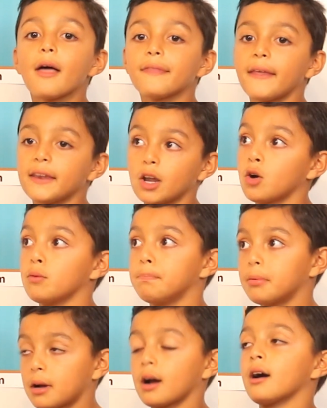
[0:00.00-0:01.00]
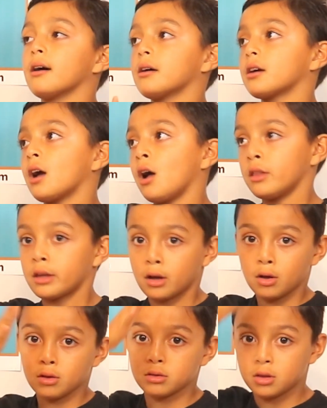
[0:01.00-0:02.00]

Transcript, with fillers: And then I'll cut, oh uh,